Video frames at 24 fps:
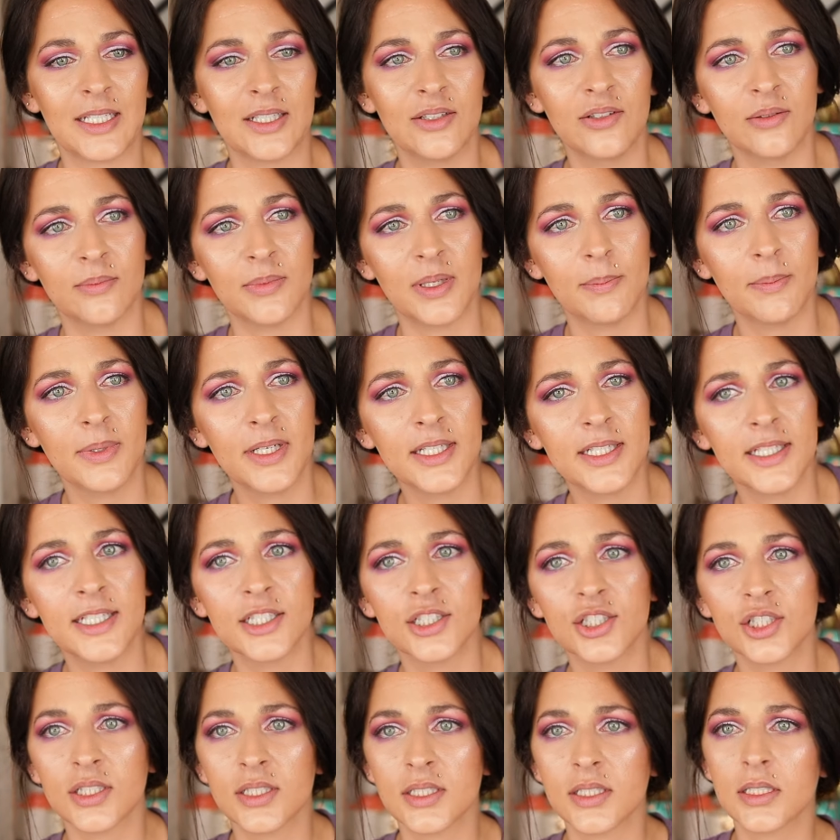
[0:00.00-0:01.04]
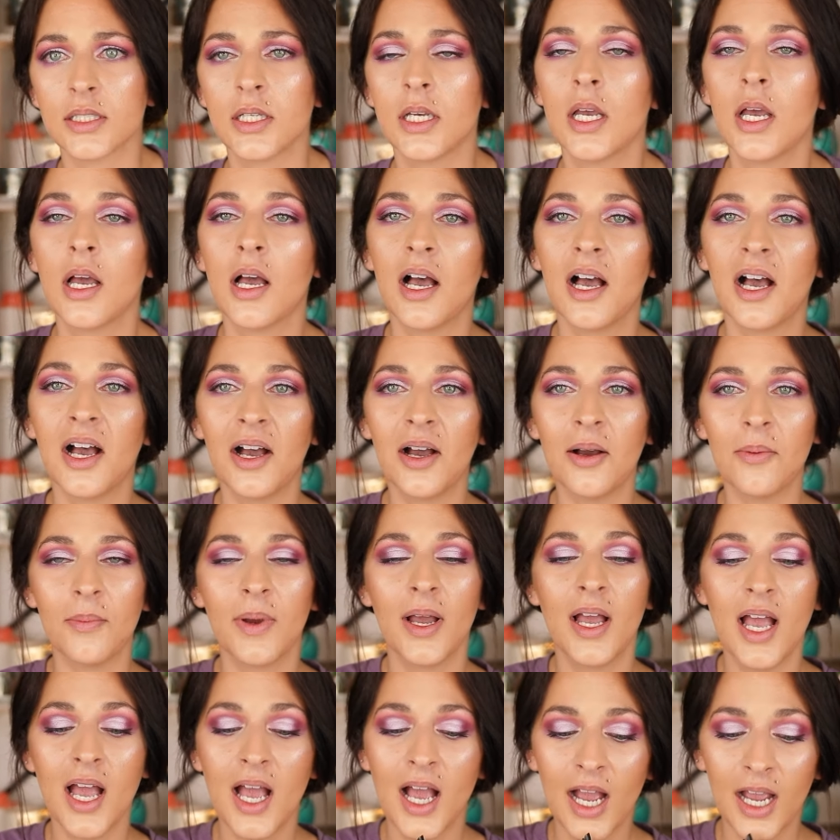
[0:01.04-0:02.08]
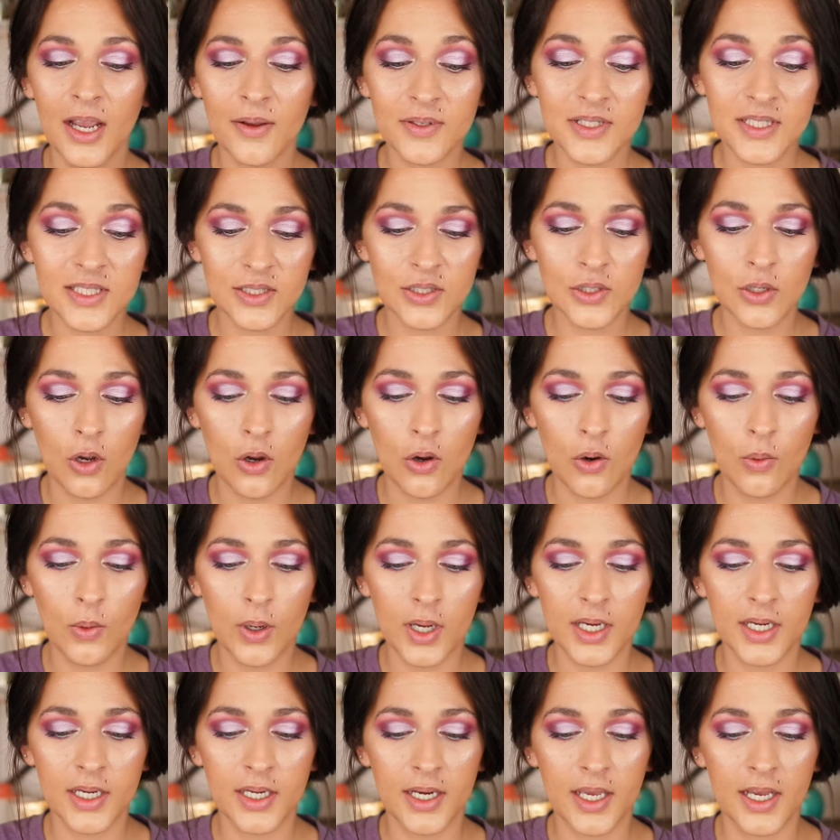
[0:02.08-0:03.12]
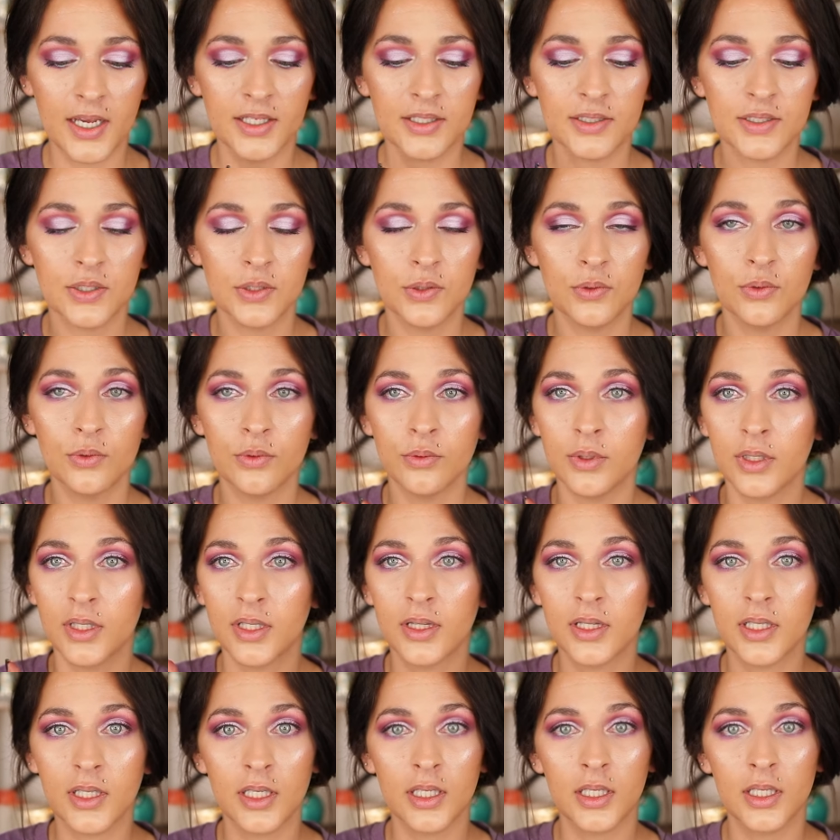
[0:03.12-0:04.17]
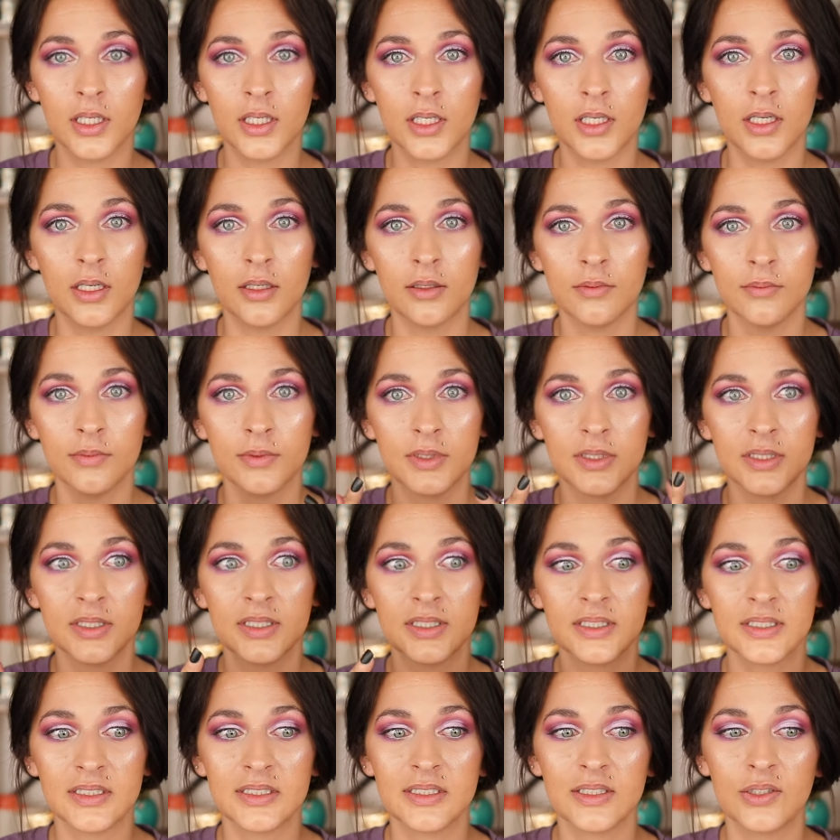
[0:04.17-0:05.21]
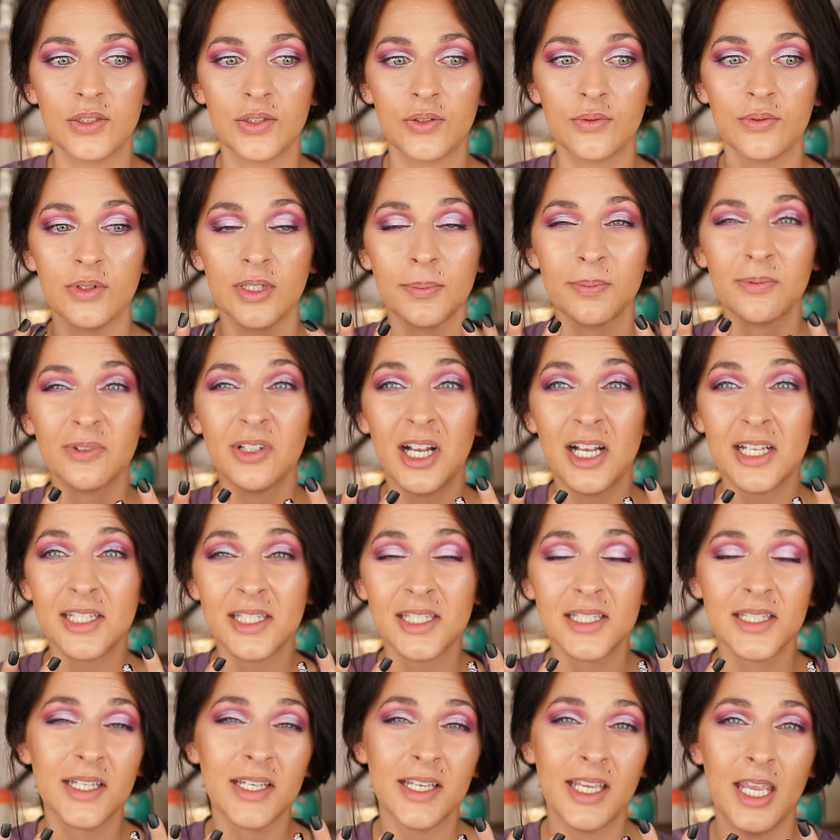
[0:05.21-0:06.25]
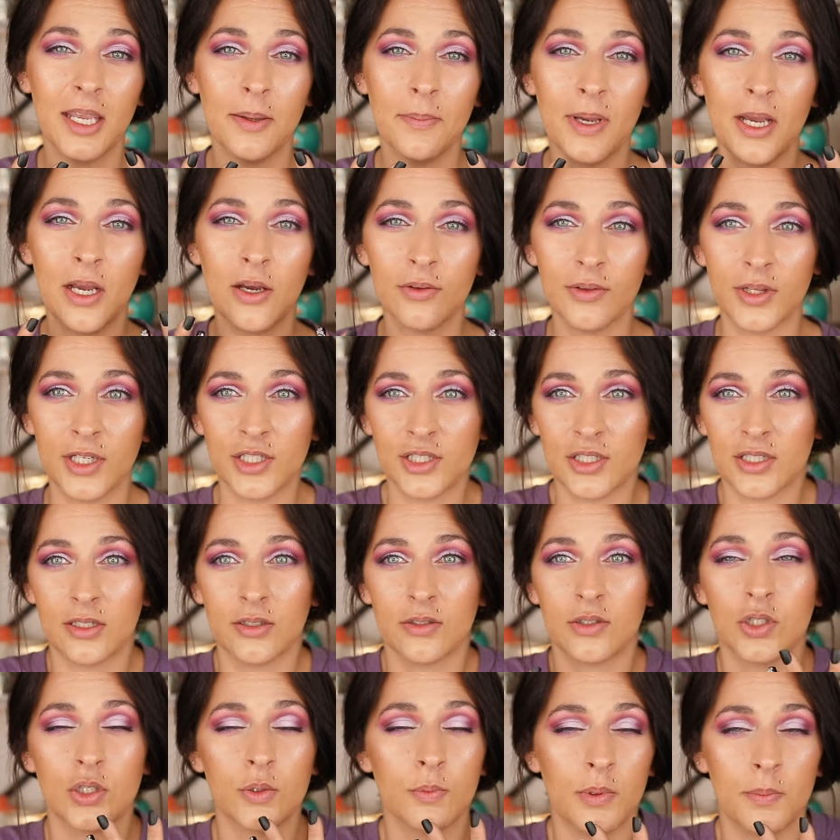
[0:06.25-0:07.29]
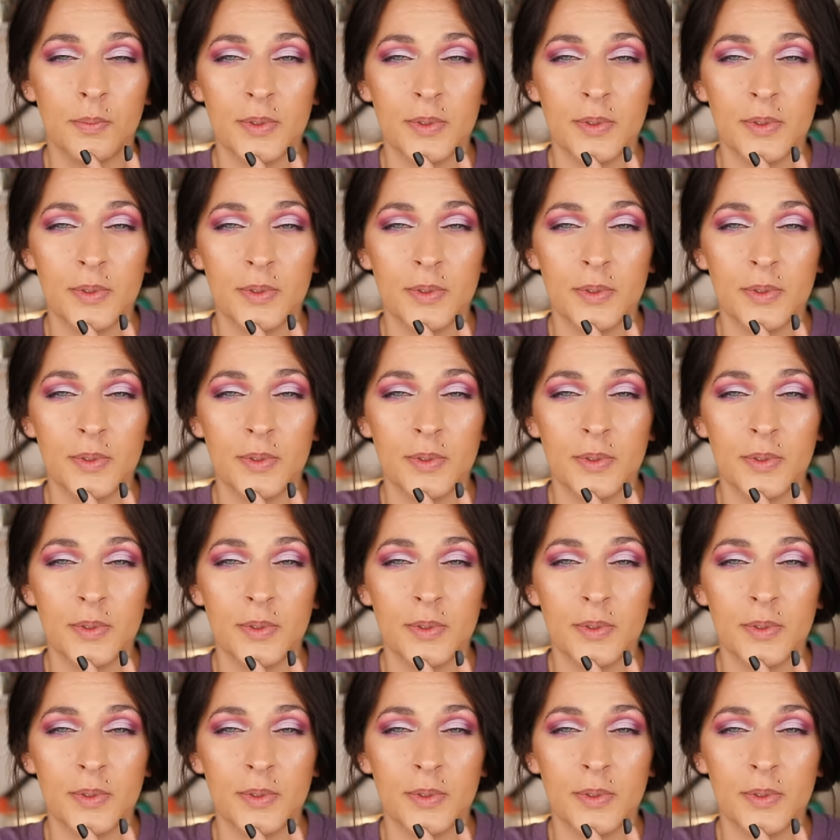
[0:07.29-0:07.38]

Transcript: oh, my butt itches. I was so not into the new lip glosses that came out. They just look super